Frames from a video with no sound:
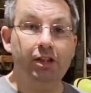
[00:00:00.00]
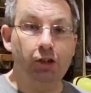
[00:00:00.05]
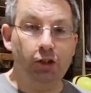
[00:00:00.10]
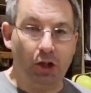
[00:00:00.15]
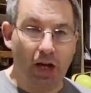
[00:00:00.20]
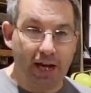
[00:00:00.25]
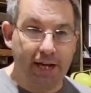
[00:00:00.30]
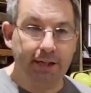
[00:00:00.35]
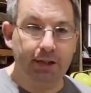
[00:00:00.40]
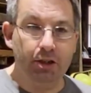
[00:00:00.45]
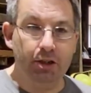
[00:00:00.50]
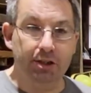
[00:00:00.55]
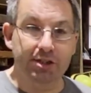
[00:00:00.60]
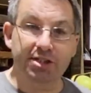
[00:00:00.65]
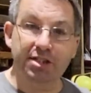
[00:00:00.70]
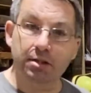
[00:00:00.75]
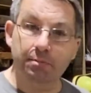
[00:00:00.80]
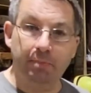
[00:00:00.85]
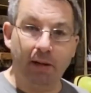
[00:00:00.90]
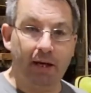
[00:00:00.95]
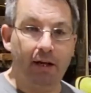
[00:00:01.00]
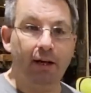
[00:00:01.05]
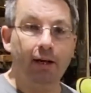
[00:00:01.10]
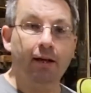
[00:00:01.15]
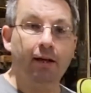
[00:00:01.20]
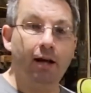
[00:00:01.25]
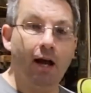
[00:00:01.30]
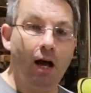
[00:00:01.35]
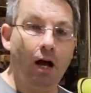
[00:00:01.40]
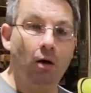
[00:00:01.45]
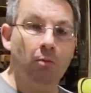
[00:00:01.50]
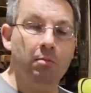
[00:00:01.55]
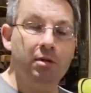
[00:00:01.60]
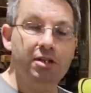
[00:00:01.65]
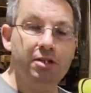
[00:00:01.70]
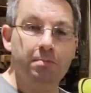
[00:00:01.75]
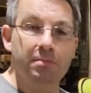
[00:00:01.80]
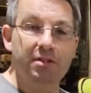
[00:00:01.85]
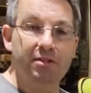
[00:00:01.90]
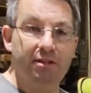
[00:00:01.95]
changes depending on how
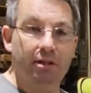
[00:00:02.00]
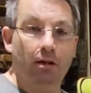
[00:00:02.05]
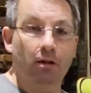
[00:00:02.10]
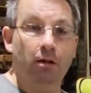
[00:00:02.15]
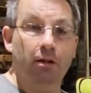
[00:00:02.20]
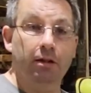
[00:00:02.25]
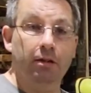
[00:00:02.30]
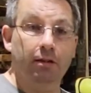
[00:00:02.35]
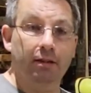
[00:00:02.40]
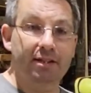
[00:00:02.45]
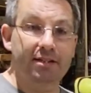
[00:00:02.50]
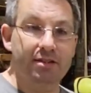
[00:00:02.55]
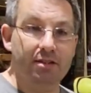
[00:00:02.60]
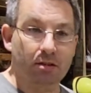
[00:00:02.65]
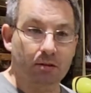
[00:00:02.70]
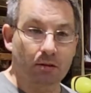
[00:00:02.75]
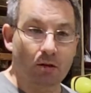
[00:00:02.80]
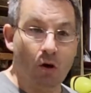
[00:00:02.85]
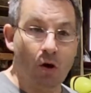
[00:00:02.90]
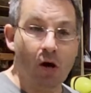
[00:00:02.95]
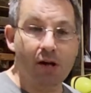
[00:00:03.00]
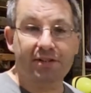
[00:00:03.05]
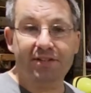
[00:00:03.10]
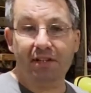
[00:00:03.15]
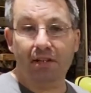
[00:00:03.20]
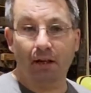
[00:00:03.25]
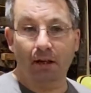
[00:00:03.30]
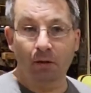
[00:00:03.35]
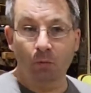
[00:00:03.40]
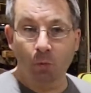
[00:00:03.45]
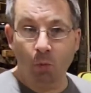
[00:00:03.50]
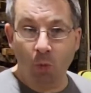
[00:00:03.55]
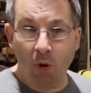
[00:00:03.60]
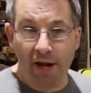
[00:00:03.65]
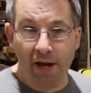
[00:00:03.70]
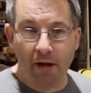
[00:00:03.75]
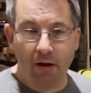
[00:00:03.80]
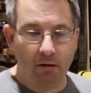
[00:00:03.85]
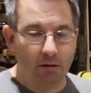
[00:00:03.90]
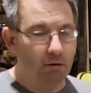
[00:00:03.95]
much material is lost and
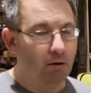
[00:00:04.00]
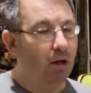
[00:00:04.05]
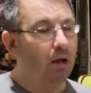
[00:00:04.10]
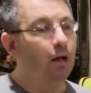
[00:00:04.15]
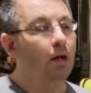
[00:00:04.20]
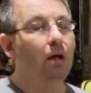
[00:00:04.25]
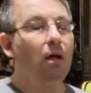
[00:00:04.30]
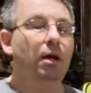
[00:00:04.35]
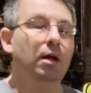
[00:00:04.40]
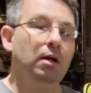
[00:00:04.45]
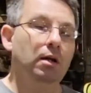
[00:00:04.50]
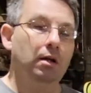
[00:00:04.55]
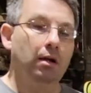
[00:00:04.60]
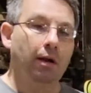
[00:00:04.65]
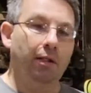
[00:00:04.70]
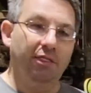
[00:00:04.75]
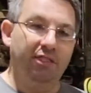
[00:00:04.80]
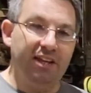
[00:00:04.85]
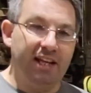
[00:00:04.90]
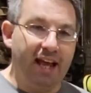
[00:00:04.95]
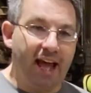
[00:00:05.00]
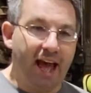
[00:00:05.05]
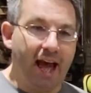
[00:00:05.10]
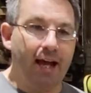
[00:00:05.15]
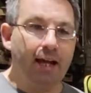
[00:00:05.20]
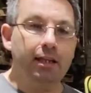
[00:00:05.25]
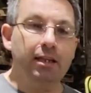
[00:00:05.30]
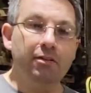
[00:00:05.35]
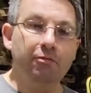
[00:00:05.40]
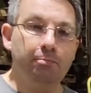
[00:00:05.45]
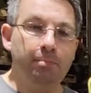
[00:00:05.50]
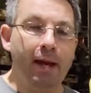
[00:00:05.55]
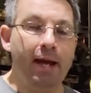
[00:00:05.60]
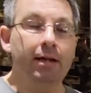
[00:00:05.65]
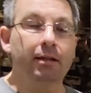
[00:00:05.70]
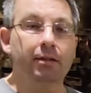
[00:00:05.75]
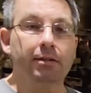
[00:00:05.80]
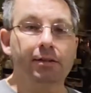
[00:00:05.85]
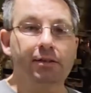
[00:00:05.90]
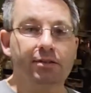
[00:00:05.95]
where. The active
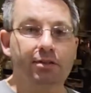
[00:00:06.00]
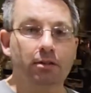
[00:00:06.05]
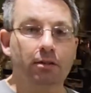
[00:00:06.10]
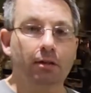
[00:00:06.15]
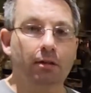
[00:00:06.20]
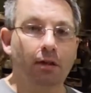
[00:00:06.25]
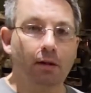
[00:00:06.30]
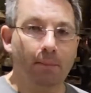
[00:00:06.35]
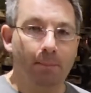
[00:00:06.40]
balancer